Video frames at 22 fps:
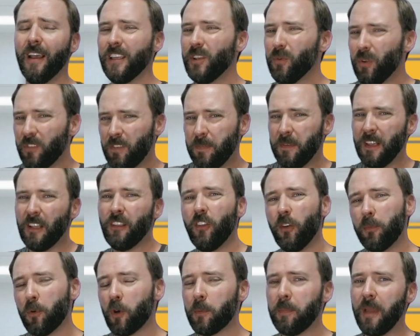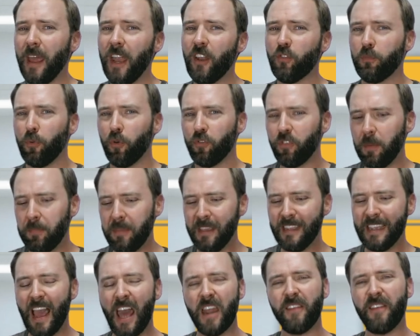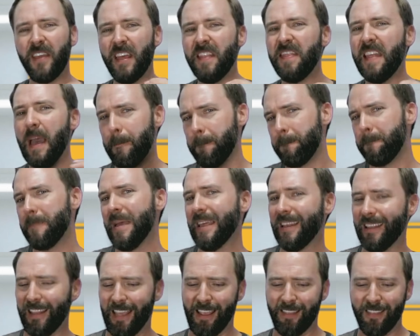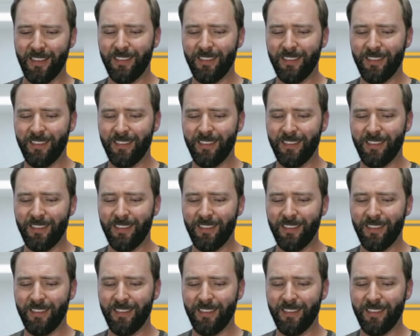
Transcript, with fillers: you want something a little more manageable, something kind of in that mid length.